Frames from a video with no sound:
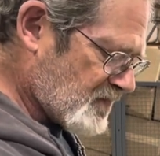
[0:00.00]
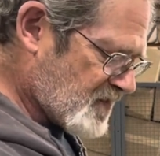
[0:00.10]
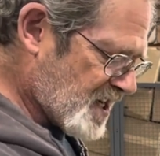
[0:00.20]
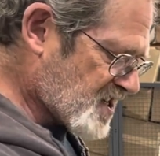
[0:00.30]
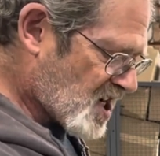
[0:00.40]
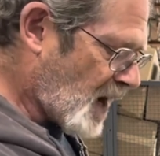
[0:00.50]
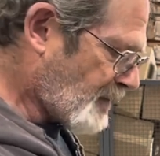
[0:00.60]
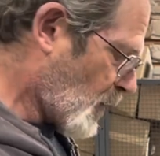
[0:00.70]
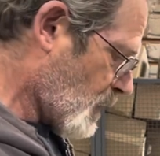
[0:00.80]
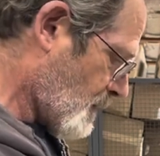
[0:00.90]

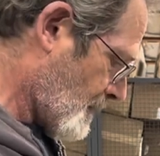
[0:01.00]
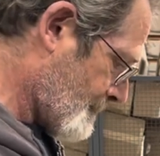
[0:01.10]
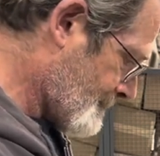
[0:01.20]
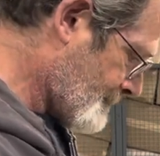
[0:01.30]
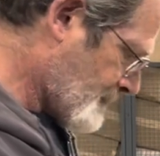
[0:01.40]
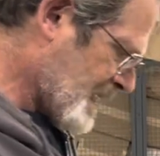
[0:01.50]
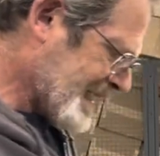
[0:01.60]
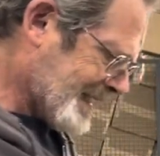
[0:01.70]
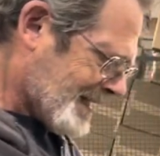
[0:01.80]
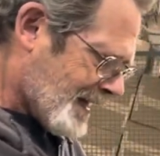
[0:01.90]
discomfort.
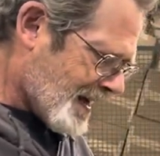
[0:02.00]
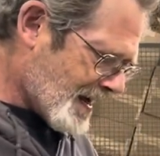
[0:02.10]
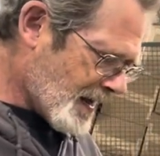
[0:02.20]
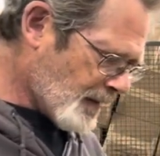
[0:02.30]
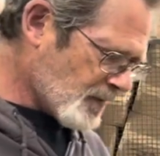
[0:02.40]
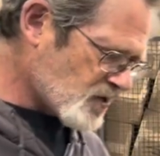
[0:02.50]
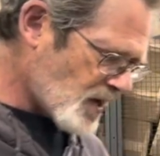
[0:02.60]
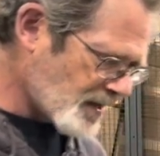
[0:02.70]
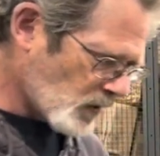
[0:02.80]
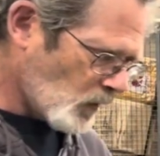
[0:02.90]
And I'm going to try
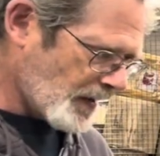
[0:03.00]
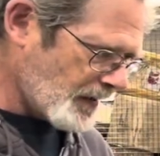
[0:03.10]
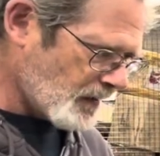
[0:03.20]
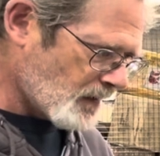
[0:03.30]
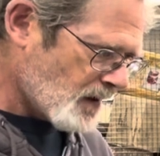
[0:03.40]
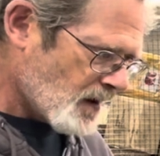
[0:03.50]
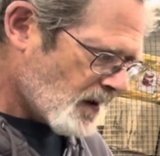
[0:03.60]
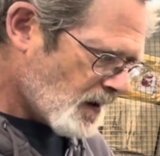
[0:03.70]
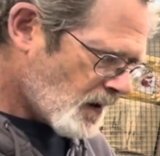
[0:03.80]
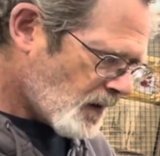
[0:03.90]
to go here,
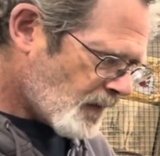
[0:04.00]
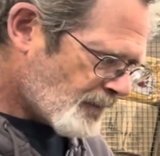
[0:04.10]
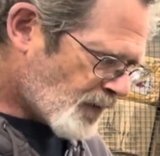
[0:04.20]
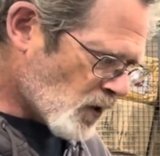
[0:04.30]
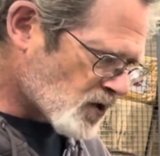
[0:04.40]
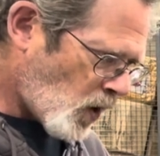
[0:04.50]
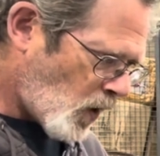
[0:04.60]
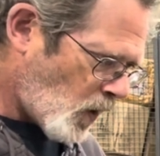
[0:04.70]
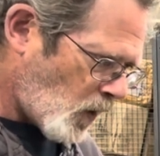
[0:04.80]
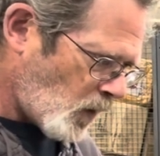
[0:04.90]
first
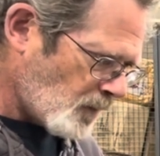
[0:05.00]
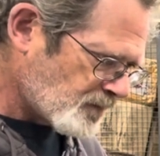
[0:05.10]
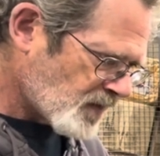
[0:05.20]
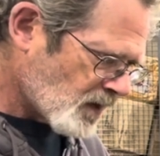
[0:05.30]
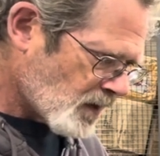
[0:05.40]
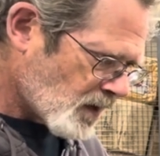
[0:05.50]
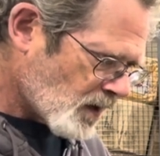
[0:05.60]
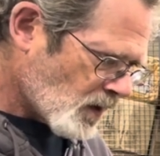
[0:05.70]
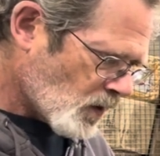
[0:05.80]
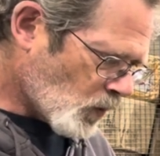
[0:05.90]
hole
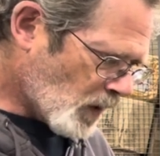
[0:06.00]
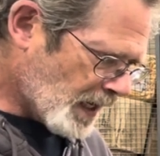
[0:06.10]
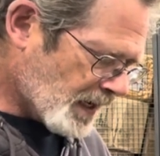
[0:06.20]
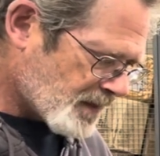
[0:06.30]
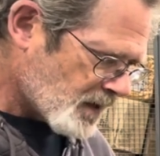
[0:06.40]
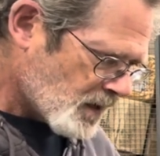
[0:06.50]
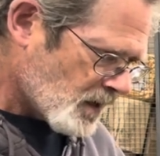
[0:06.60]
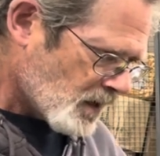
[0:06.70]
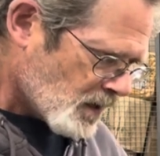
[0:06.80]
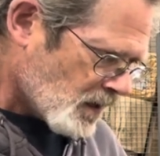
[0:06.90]
with
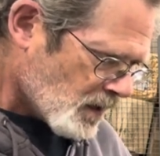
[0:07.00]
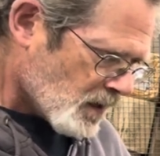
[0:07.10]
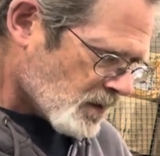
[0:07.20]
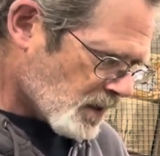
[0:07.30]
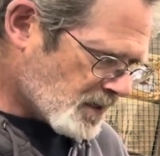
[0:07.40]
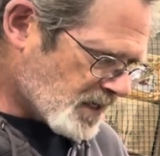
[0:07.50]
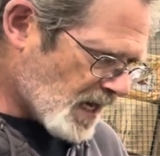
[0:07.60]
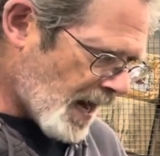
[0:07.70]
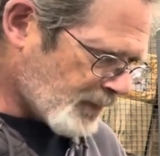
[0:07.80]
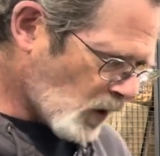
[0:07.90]
the Diablo